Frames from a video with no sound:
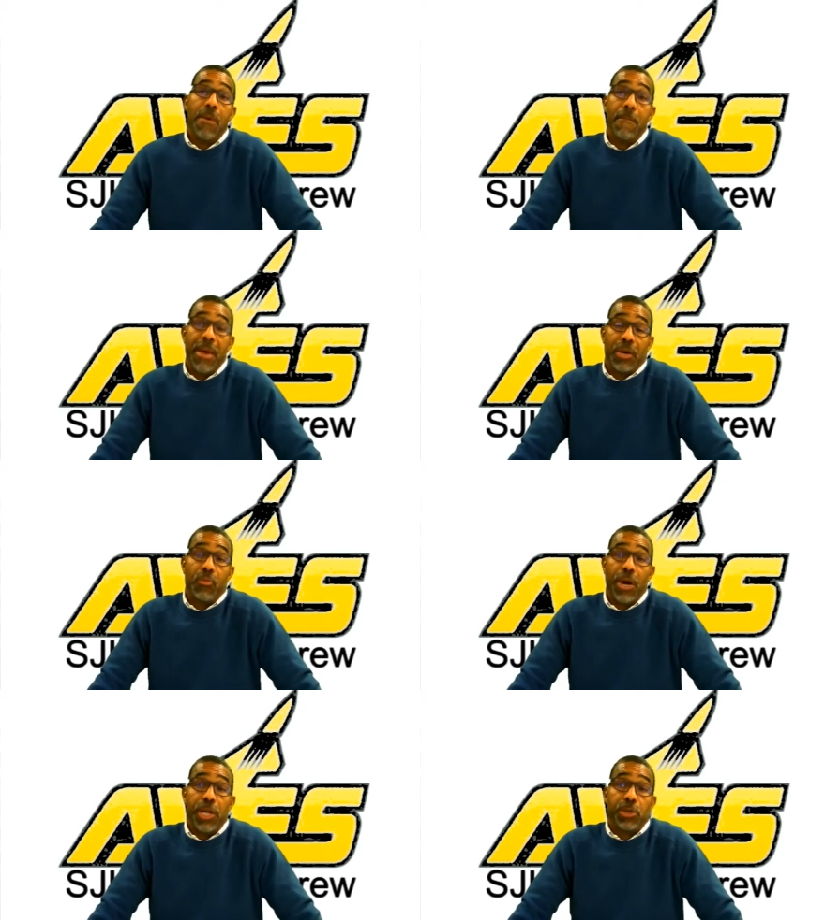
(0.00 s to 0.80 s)
Make
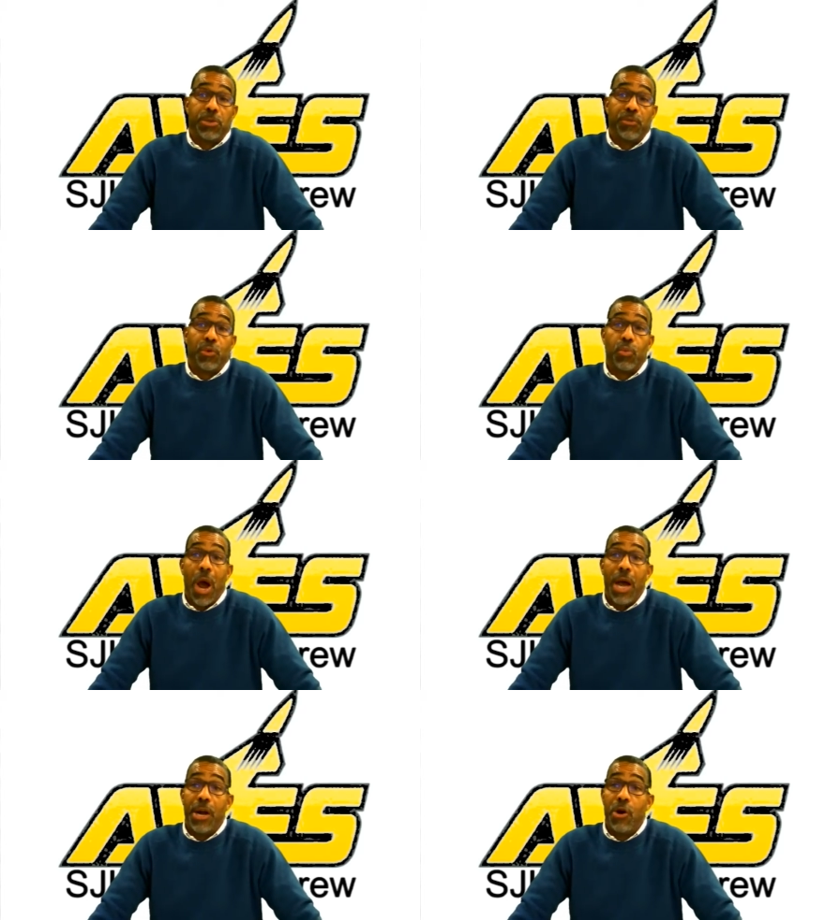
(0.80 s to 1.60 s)
arrangements for a
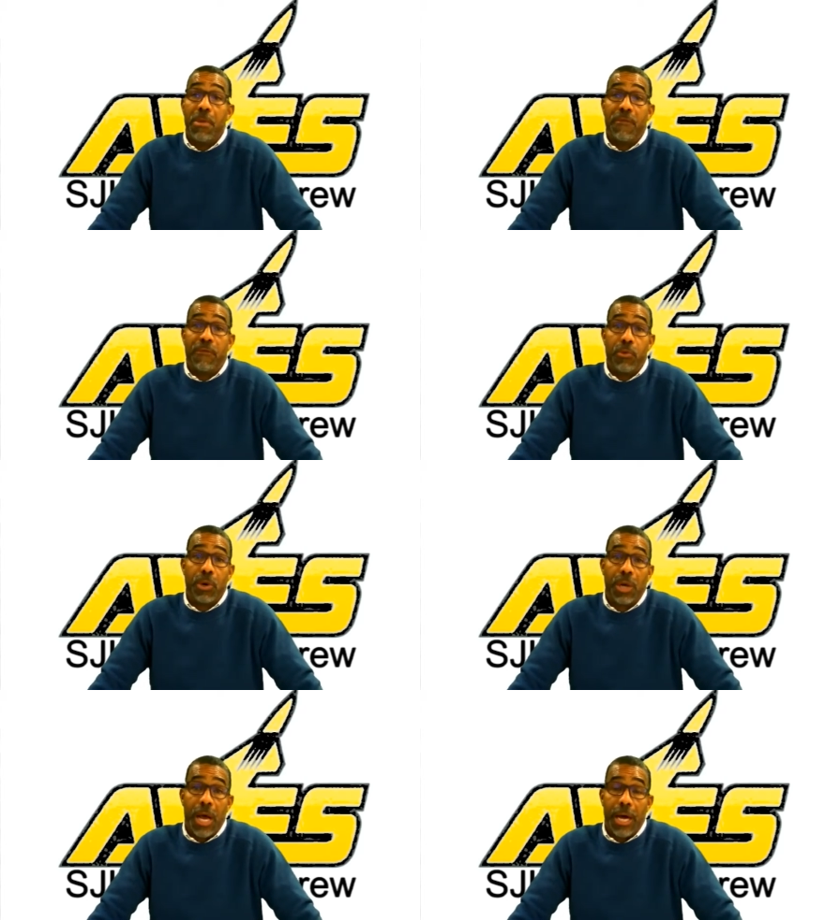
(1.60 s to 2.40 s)
ride home at 4
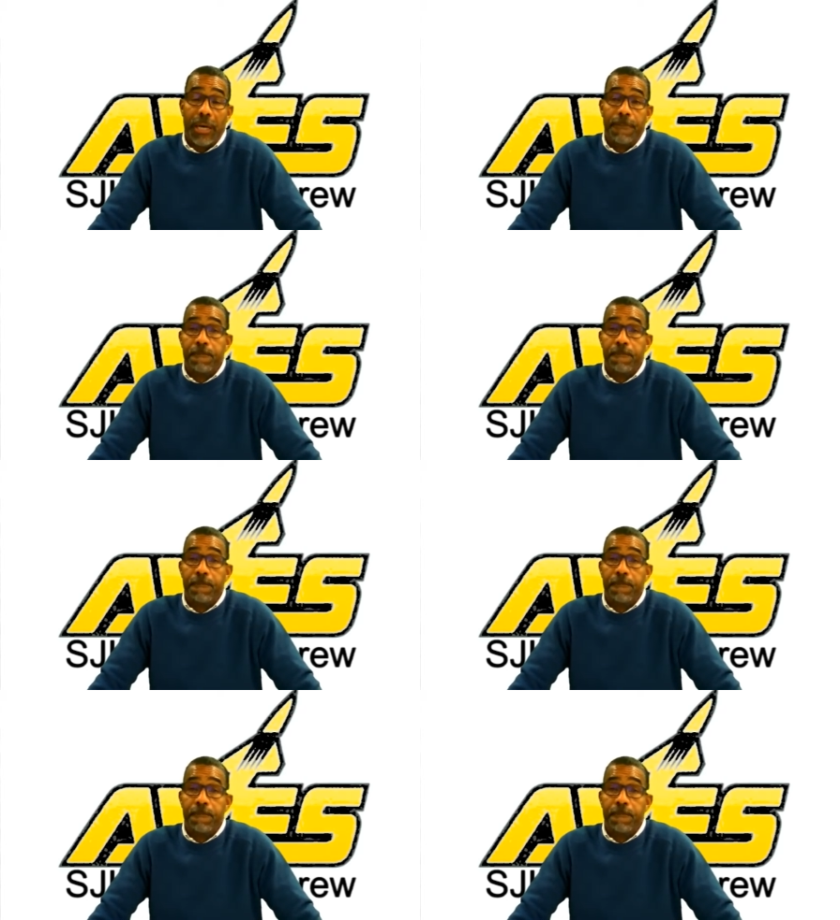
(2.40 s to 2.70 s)
o'clock.